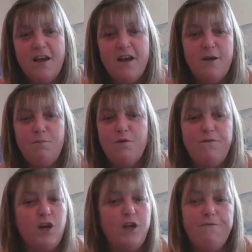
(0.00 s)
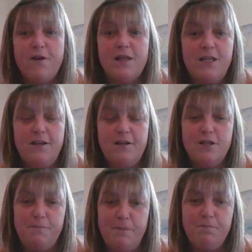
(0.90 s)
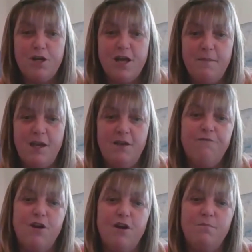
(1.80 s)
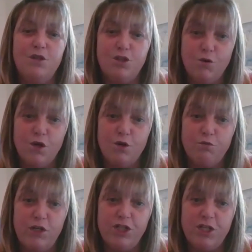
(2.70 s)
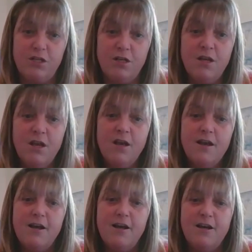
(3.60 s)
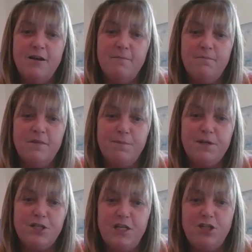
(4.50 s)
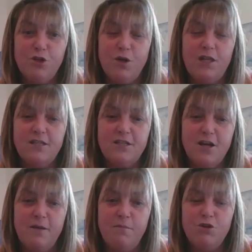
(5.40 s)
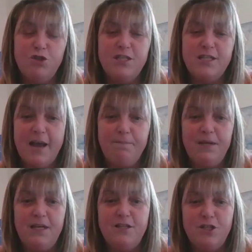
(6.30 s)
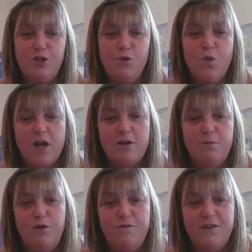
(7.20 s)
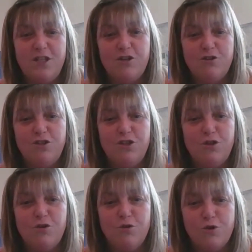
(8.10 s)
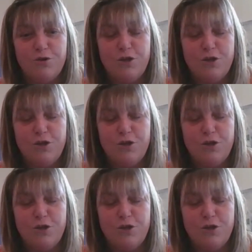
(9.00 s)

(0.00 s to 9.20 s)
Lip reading: They're very friendly to people coming from the Toronto region, especially during this time. They're just happy to welcome new visitors to their local